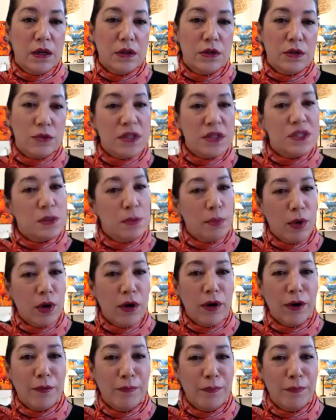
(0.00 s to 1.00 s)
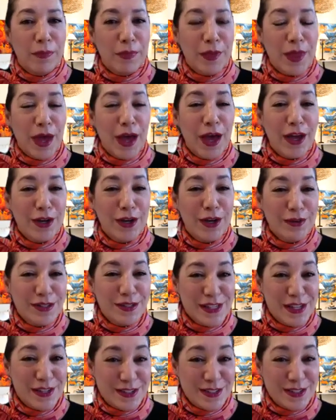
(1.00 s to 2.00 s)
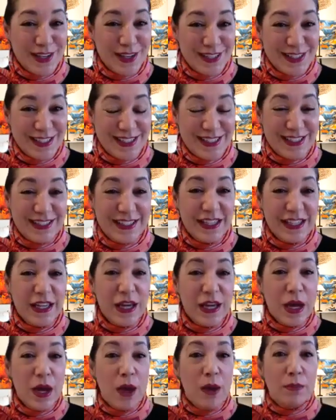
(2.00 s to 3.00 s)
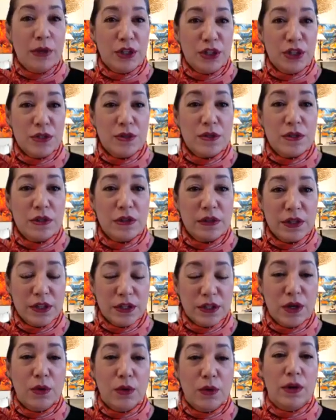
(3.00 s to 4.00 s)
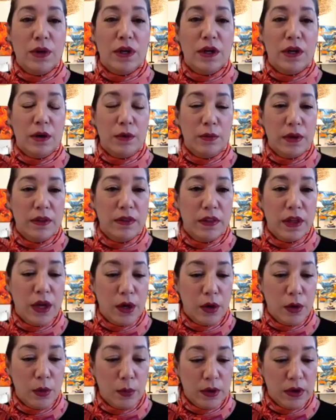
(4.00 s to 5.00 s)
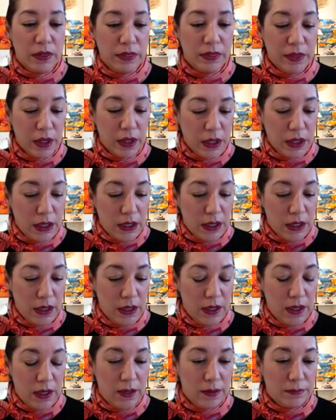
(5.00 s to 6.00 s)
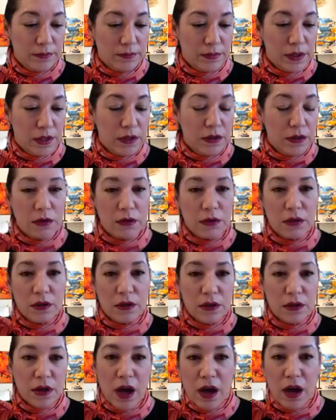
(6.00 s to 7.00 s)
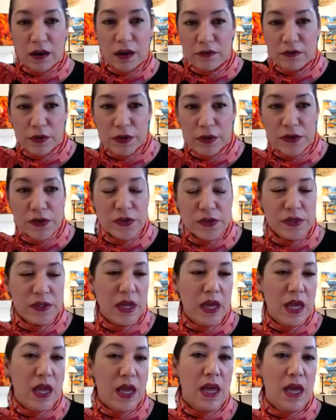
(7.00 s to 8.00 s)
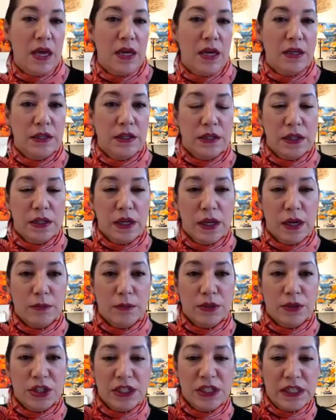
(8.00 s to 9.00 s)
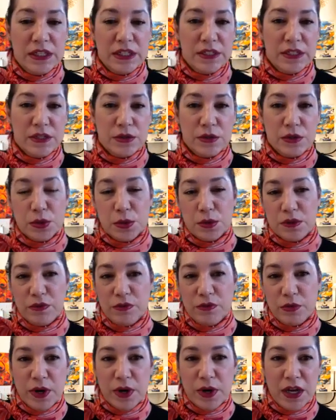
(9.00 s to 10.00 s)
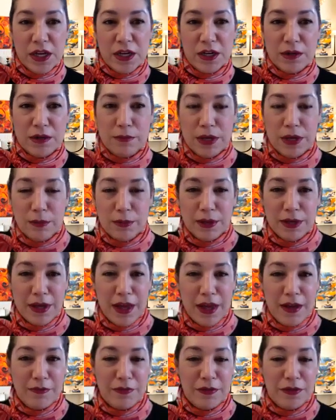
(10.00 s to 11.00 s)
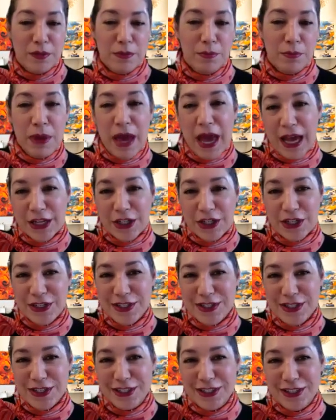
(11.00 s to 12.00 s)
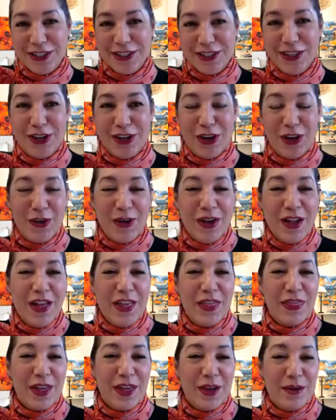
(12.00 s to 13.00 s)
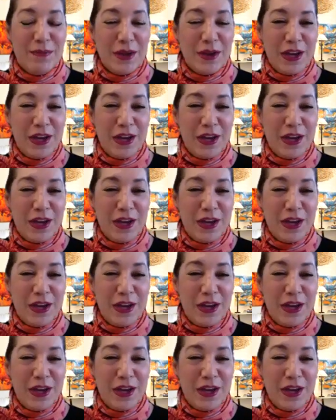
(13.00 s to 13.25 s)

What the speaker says: Dress the part. I know it sounds kind of silly, but you certainly don't want to go in there with your Converse and jeans that are sort of frayed and maybe have some patches in it, you know, that may